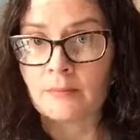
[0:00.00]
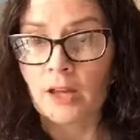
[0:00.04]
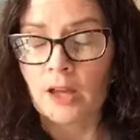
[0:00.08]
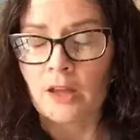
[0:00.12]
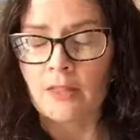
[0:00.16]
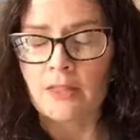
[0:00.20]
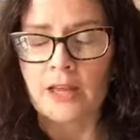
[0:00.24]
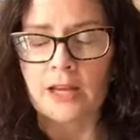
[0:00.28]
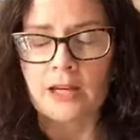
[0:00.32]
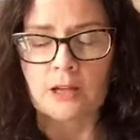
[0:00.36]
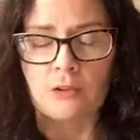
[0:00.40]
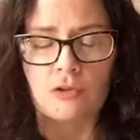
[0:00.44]

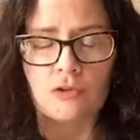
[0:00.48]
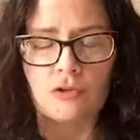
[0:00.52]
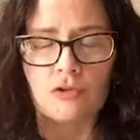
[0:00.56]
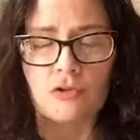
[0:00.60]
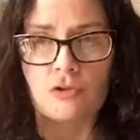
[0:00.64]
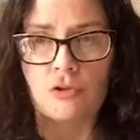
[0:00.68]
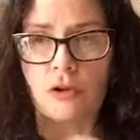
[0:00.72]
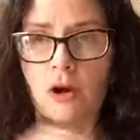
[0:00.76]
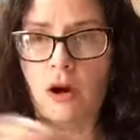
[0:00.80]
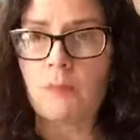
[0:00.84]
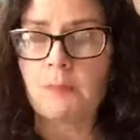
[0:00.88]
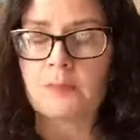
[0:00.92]
they
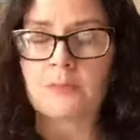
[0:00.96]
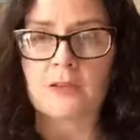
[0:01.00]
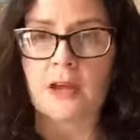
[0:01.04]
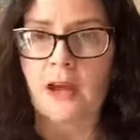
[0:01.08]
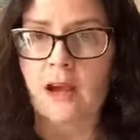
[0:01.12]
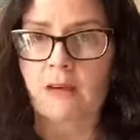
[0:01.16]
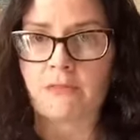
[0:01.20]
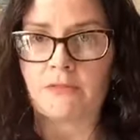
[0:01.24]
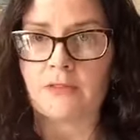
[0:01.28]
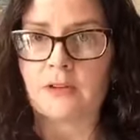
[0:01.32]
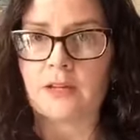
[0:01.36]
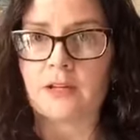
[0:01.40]
dropped
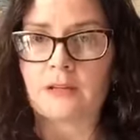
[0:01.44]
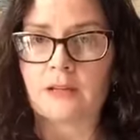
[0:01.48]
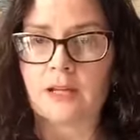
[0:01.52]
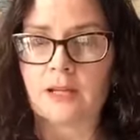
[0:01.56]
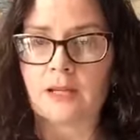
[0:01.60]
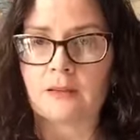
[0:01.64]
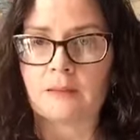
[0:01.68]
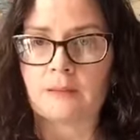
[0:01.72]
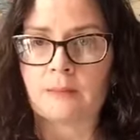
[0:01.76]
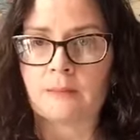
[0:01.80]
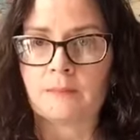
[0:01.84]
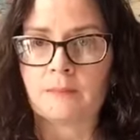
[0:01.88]

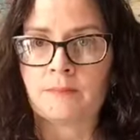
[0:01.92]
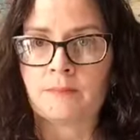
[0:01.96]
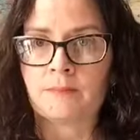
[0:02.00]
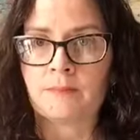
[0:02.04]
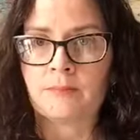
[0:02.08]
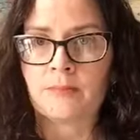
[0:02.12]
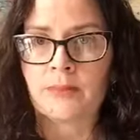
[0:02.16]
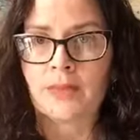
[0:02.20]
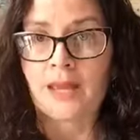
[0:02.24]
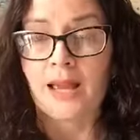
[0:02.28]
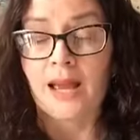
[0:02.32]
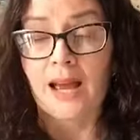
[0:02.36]
everything
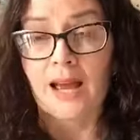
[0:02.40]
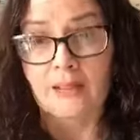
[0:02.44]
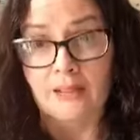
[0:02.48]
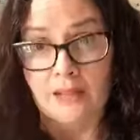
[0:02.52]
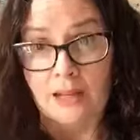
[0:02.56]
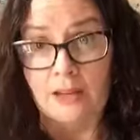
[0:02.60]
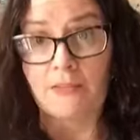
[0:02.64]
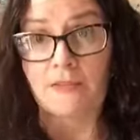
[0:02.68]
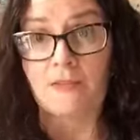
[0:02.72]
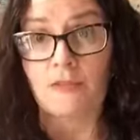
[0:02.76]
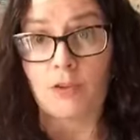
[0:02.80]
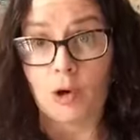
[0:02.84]
and
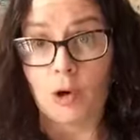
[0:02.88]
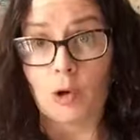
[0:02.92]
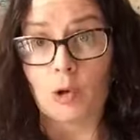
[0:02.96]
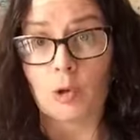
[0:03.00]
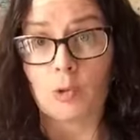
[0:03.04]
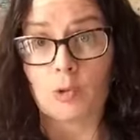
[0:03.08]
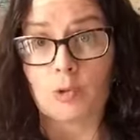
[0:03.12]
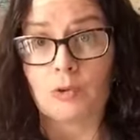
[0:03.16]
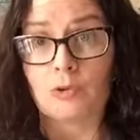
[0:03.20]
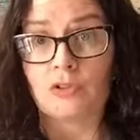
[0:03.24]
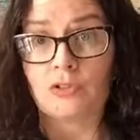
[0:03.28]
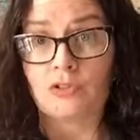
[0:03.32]
they
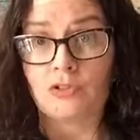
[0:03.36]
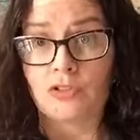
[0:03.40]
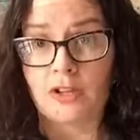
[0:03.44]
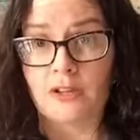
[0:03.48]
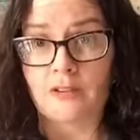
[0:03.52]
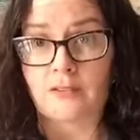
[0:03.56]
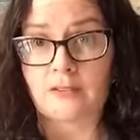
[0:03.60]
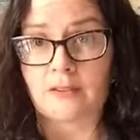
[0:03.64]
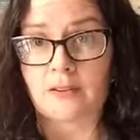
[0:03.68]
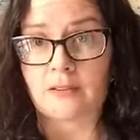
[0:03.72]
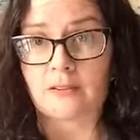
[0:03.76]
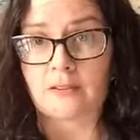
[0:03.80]
followed
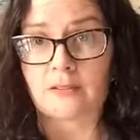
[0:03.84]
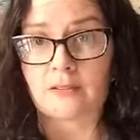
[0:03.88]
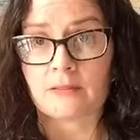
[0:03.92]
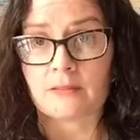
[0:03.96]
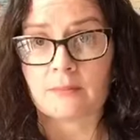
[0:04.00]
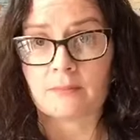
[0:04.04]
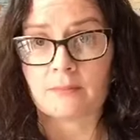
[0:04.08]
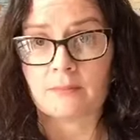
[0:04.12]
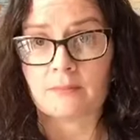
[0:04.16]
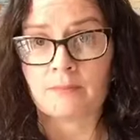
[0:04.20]
Jesus.